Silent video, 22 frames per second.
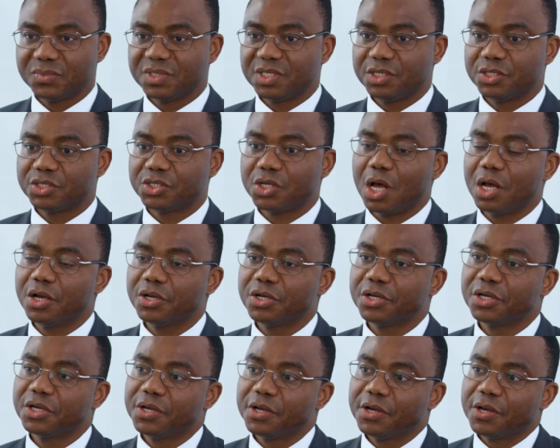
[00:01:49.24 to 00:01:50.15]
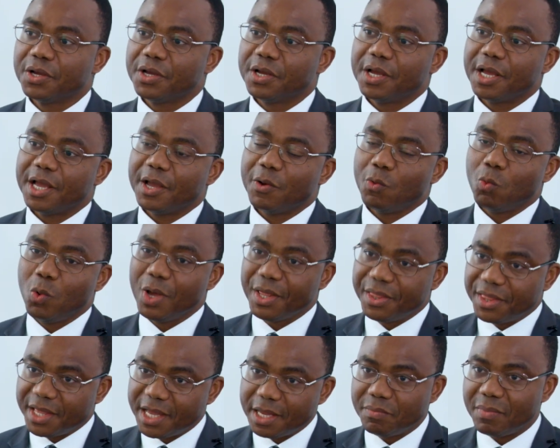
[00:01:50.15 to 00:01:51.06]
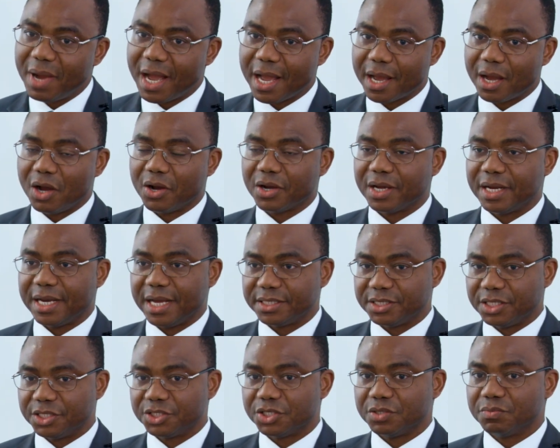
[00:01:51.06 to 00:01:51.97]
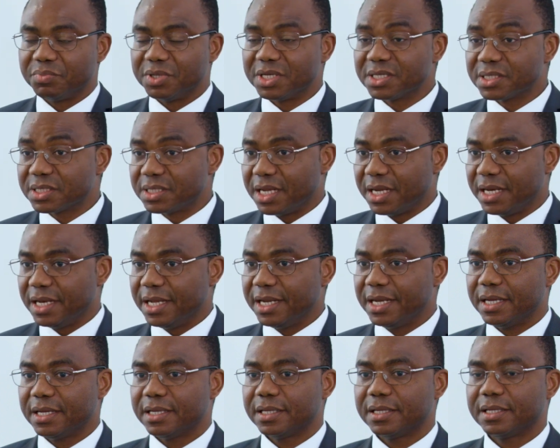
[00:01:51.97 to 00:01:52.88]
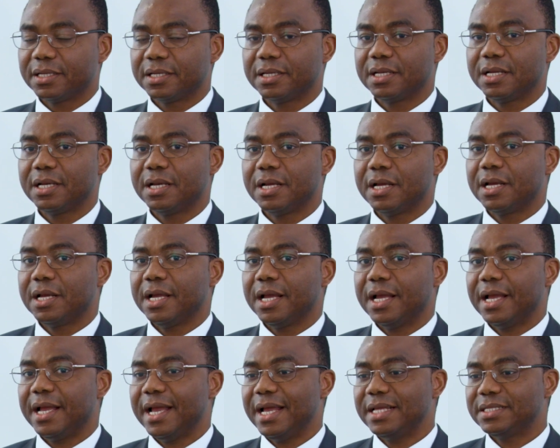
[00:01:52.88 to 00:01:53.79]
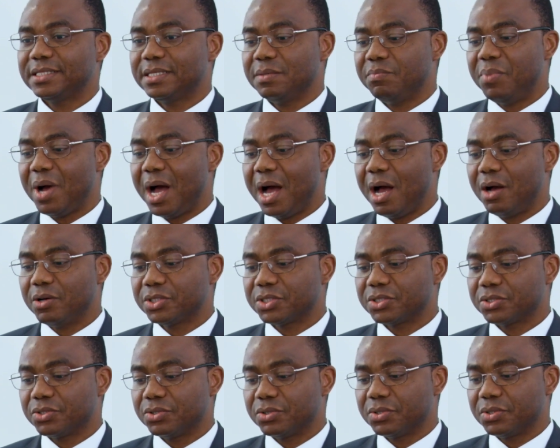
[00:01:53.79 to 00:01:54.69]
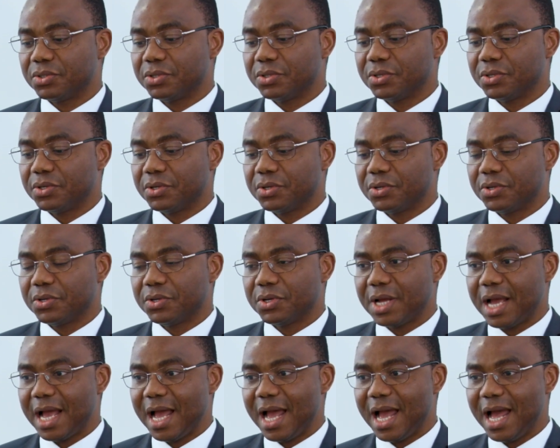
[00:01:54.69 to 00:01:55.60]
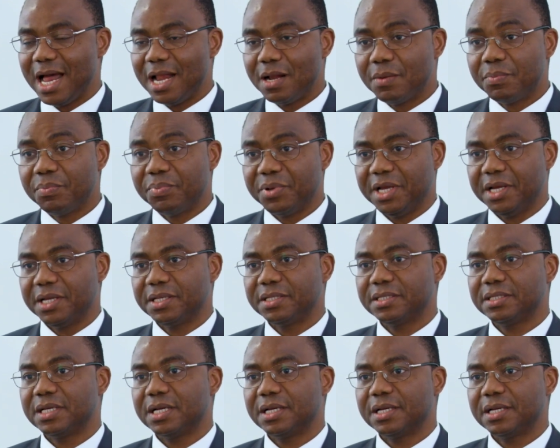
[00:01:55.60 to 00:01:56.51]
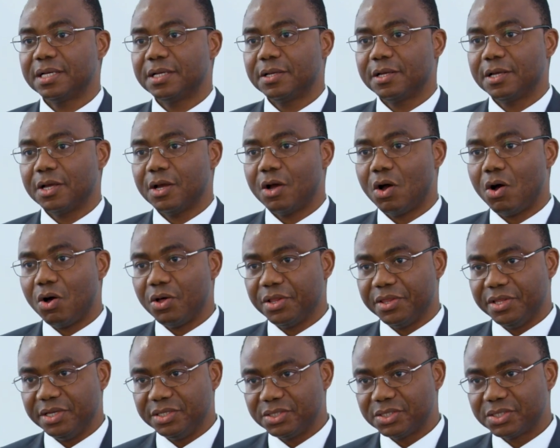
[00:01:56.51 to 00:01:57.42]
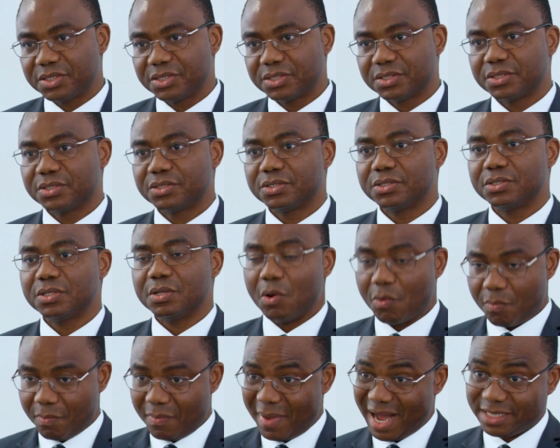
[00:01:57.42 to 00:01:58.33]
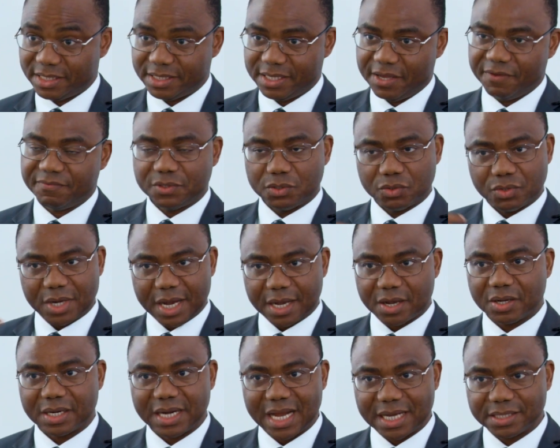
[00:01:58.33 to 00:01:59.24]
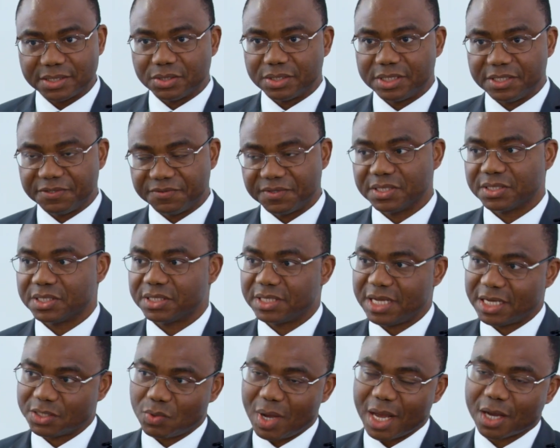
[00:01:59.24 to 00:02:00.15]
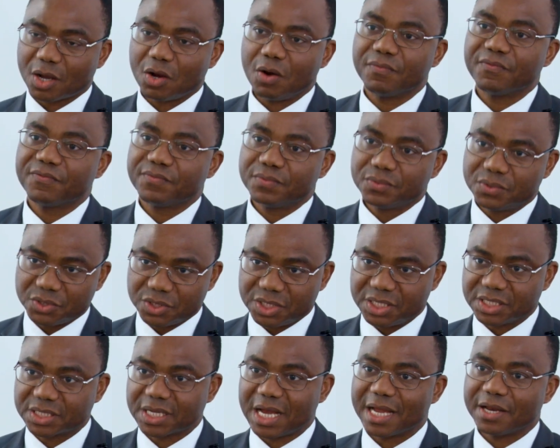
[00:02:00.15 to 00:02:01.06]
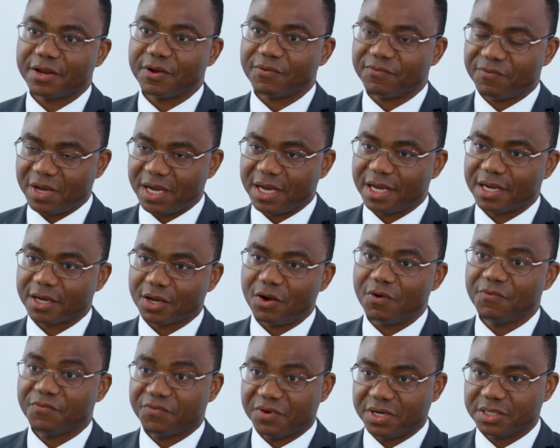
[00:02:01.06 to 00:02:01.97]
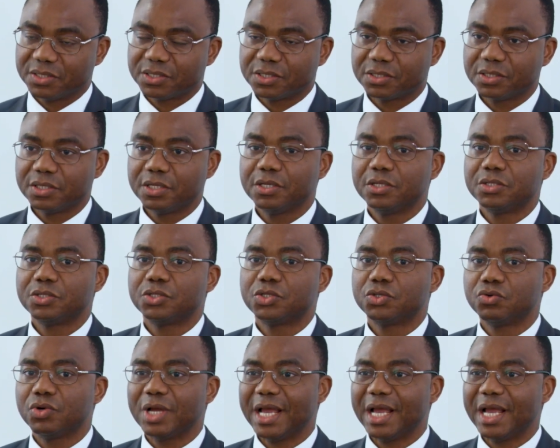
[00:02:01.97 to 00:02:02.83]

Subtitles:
So within my organization, personally, it's about helping others, myself, to recognize those differences. That's why I come to this kind of conference, to